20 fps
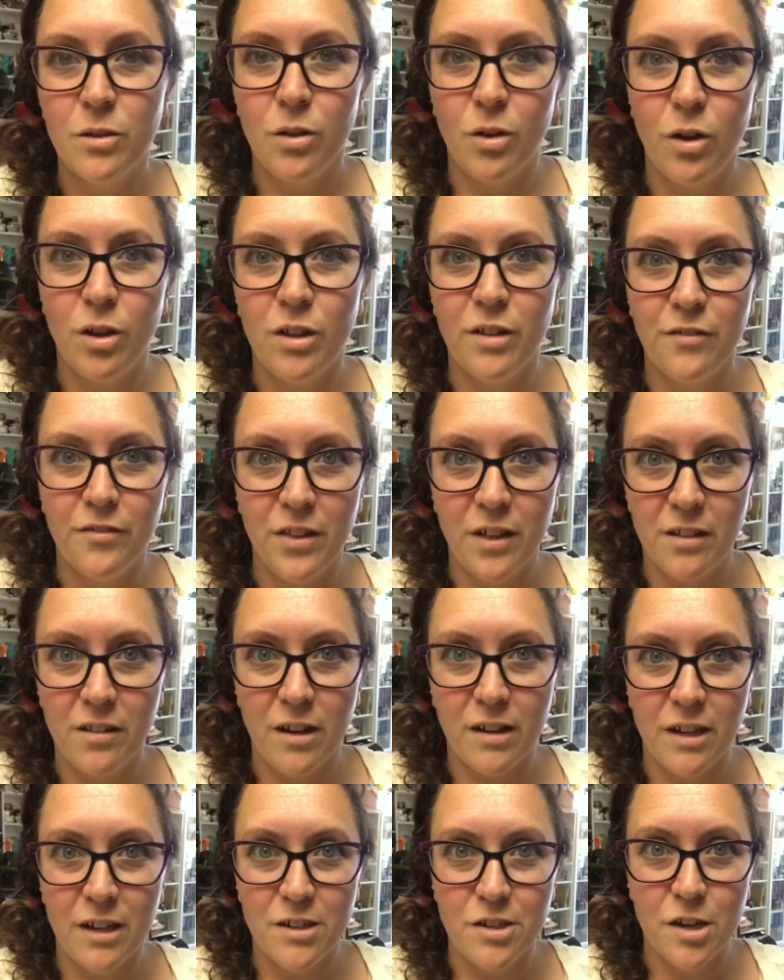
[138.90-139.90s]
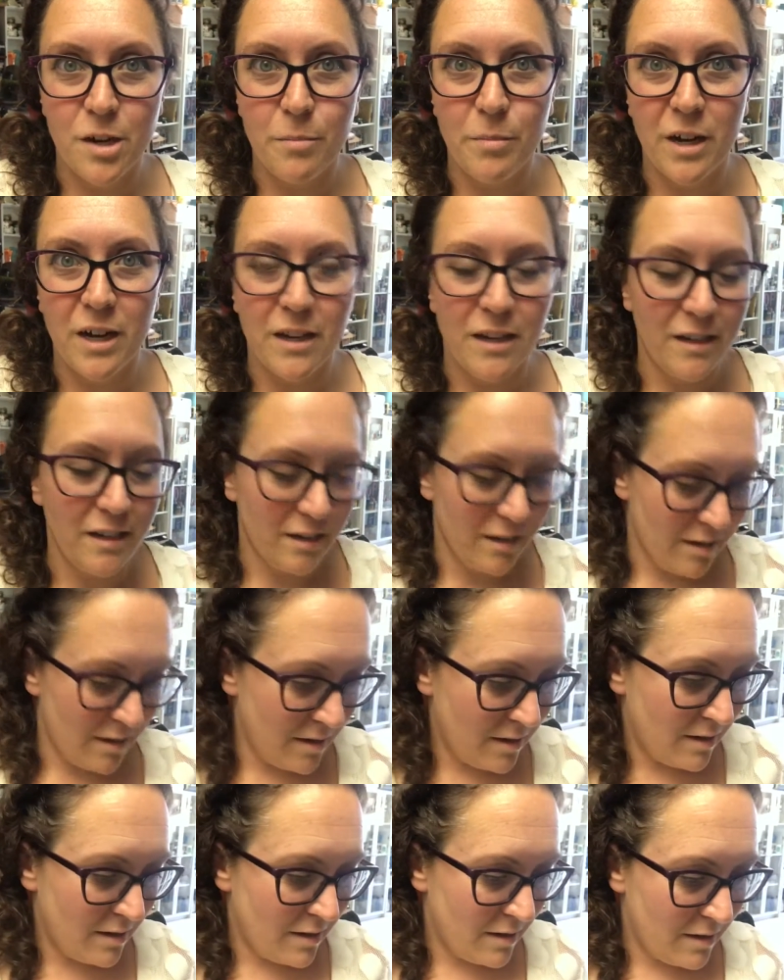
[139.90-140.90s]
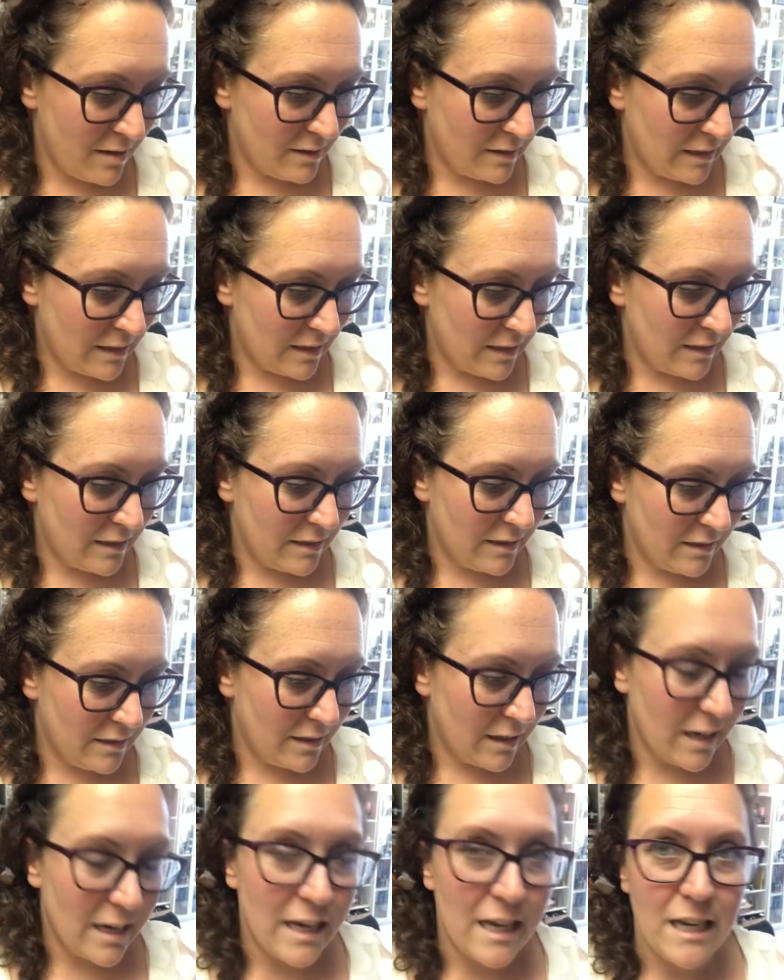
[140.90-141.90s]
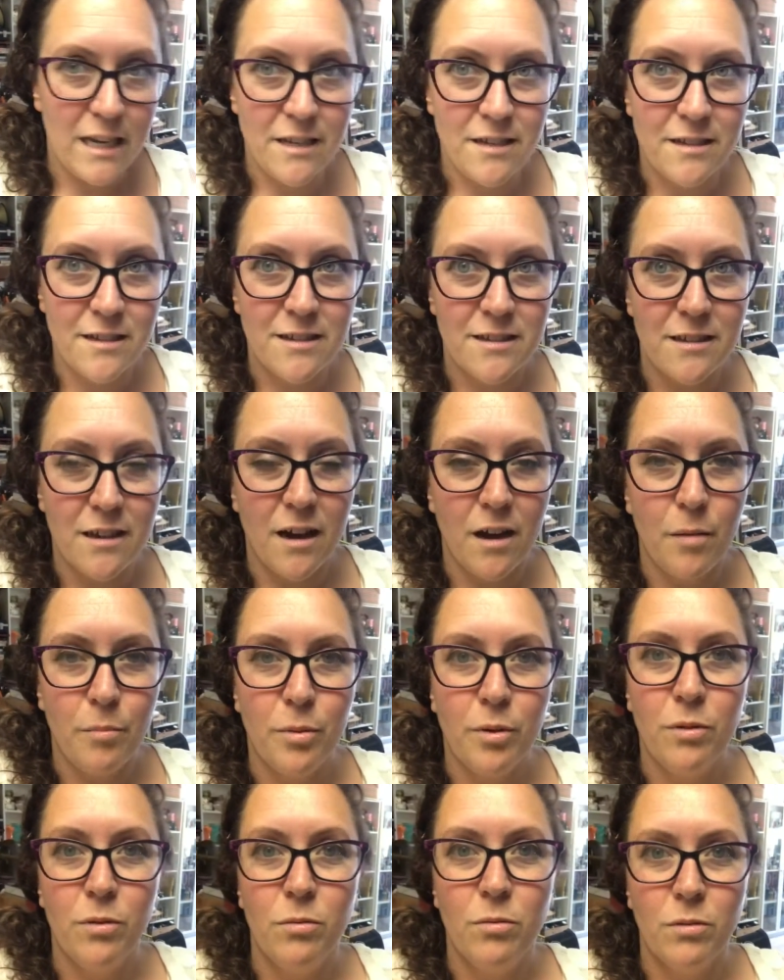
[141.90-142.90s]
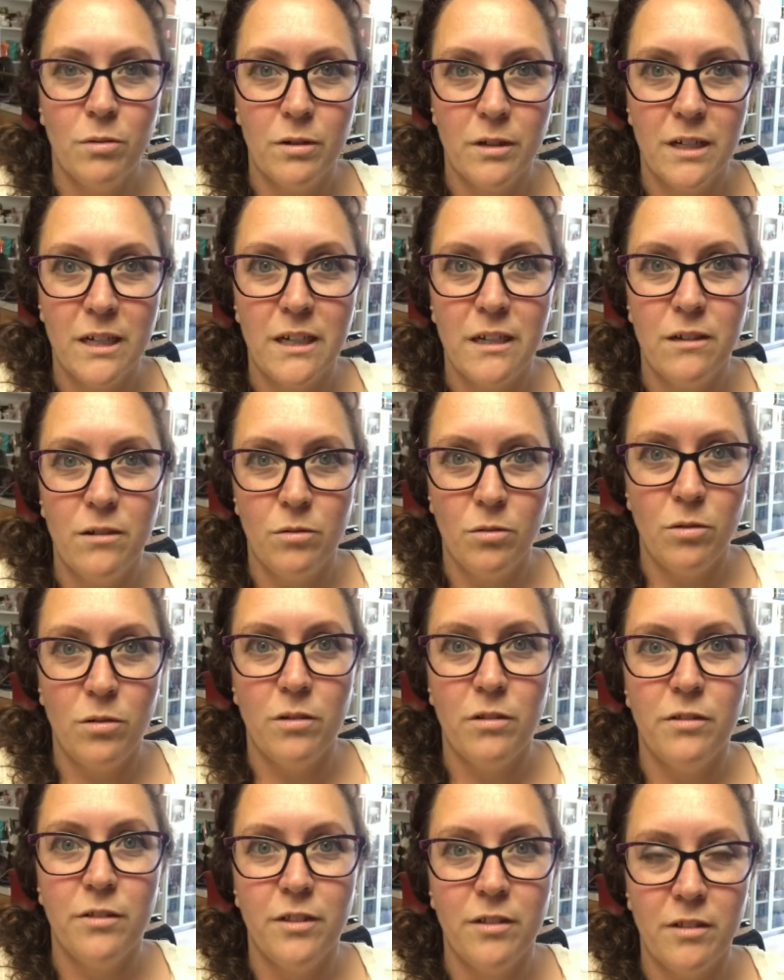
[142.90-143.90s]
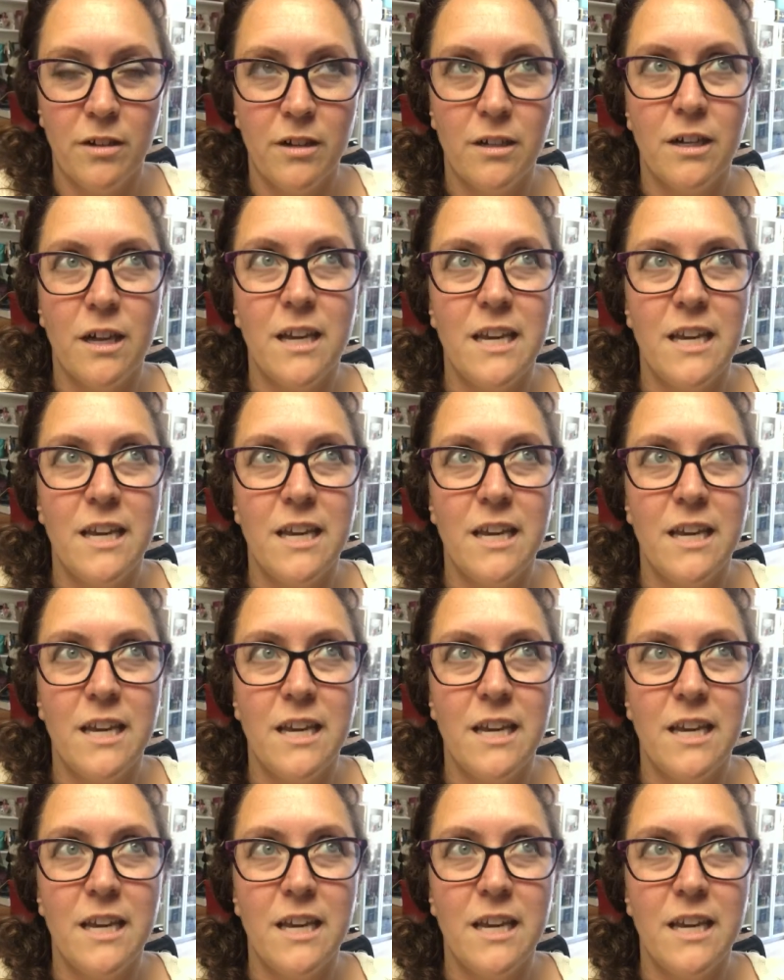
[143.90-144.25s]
all of the luggage I buy. I need to stop hoarding all the luggage.